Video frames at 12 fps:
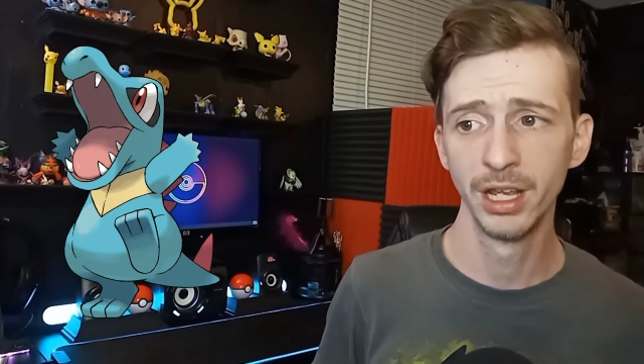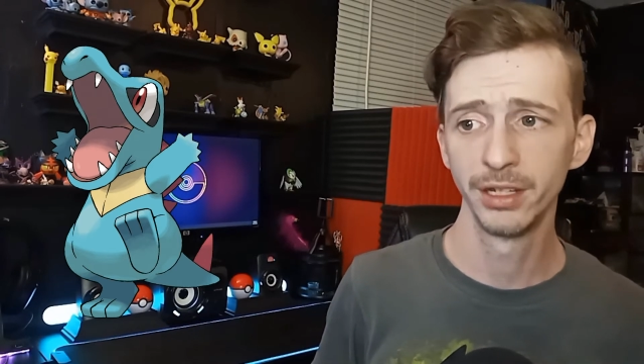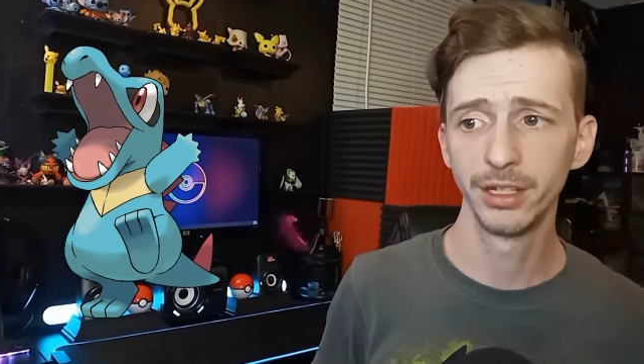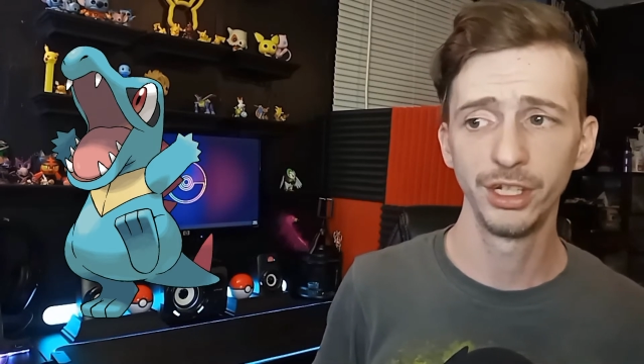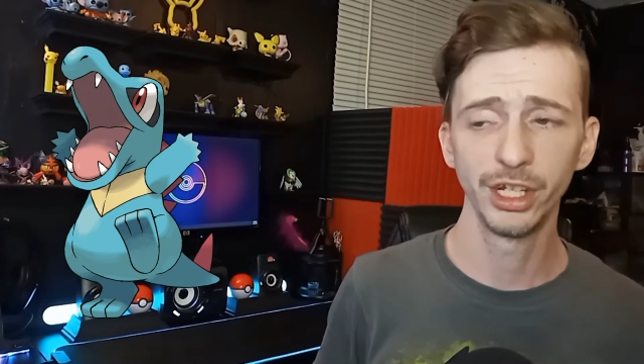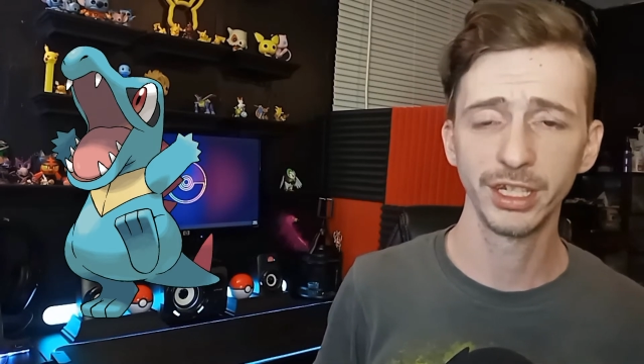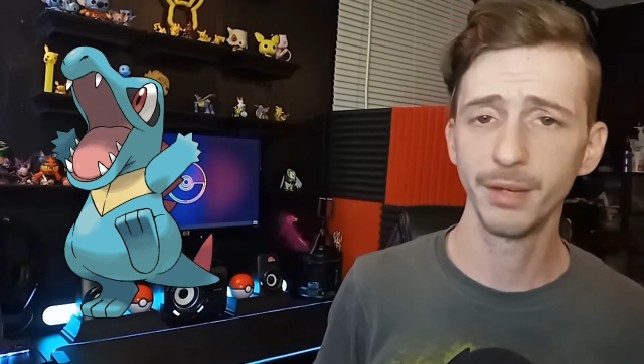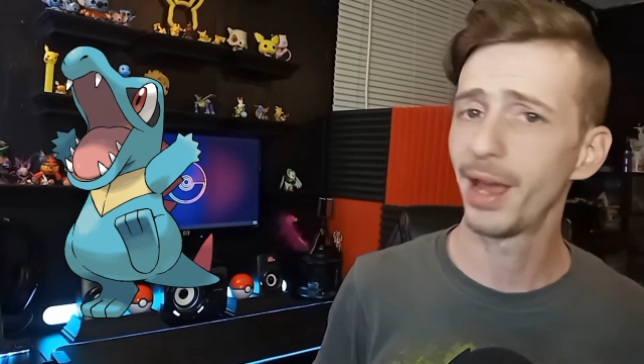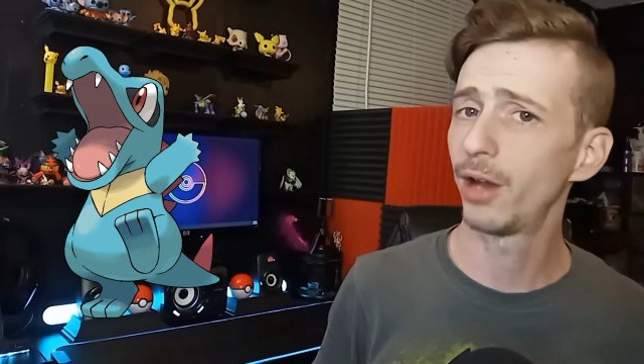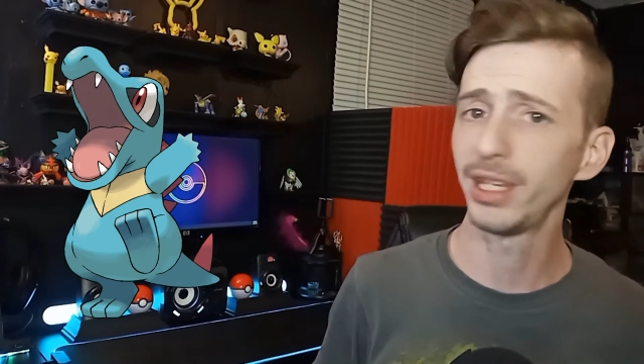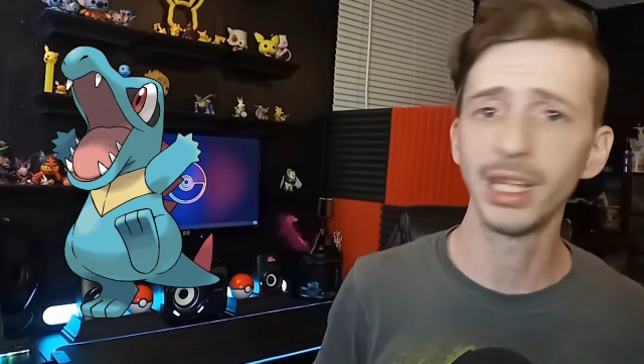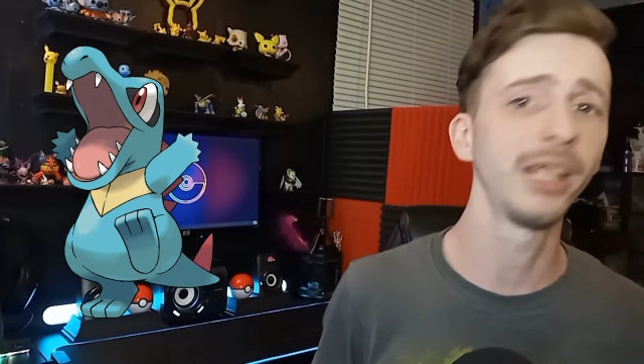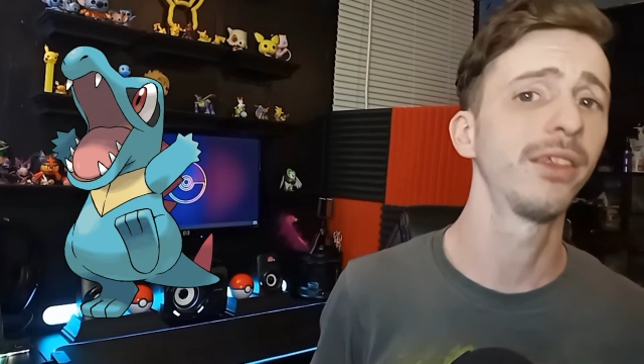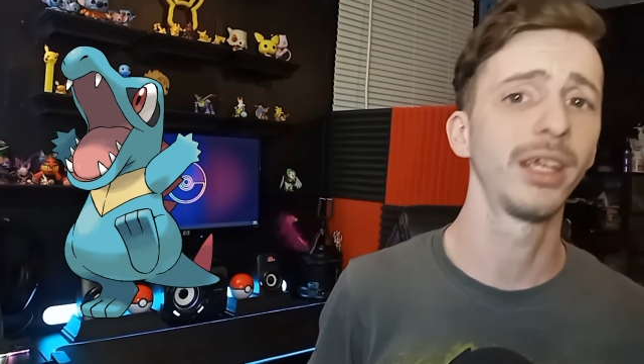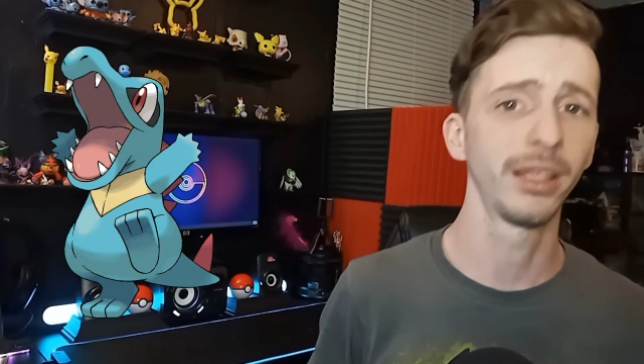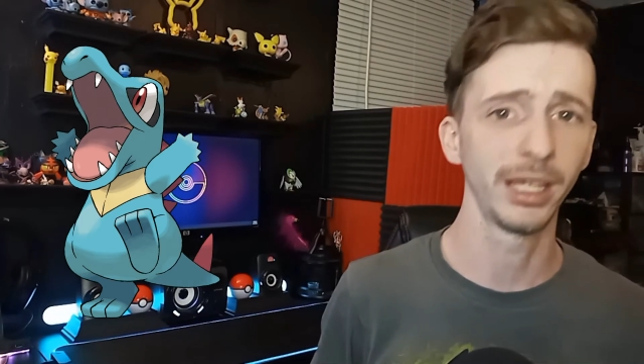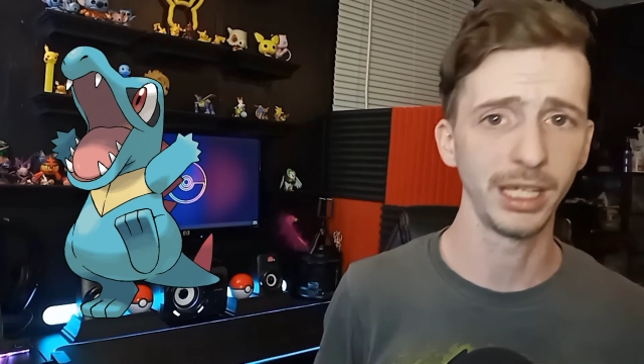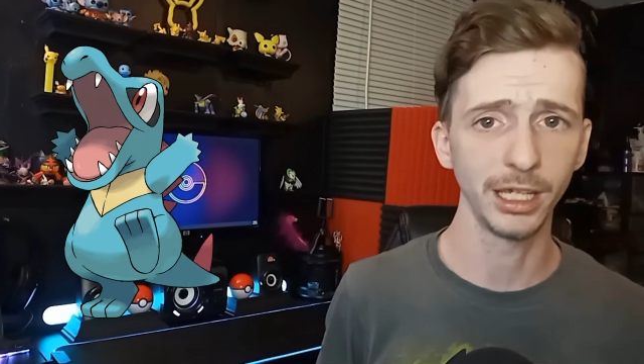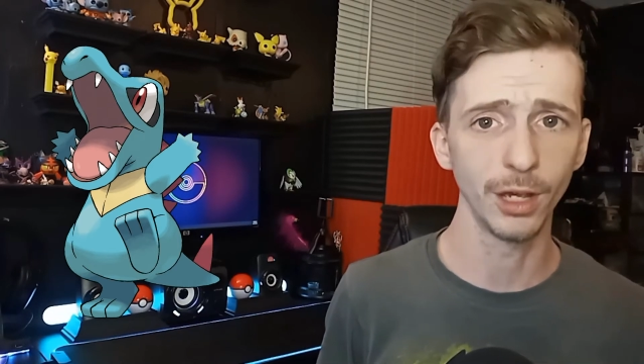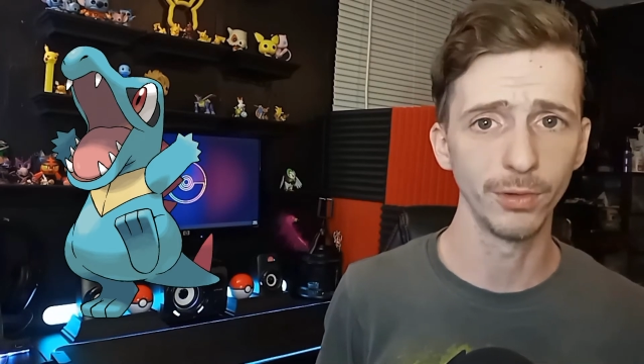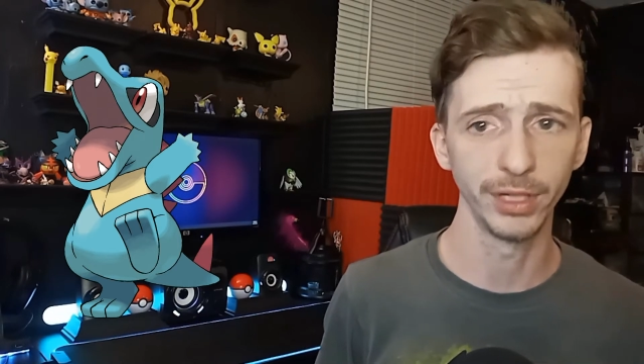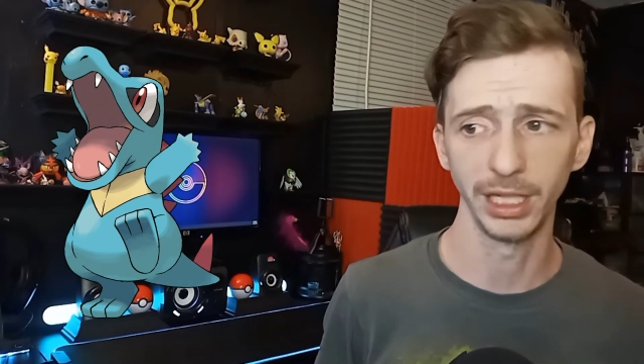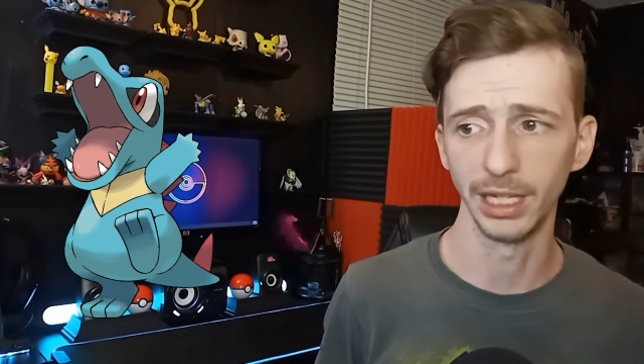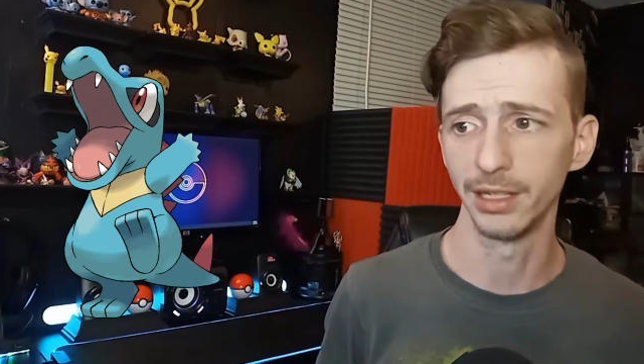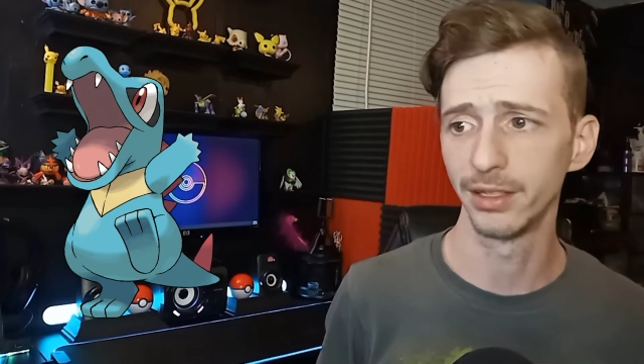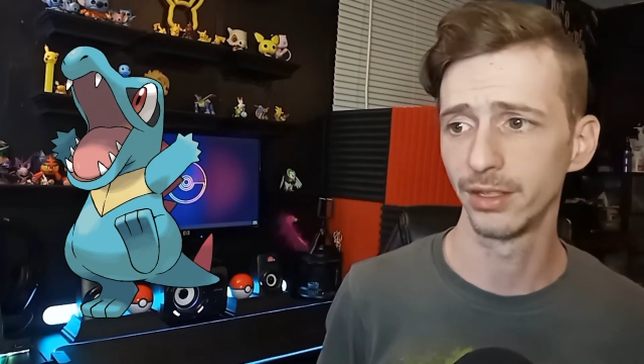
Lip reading: to just about anything that he goes against.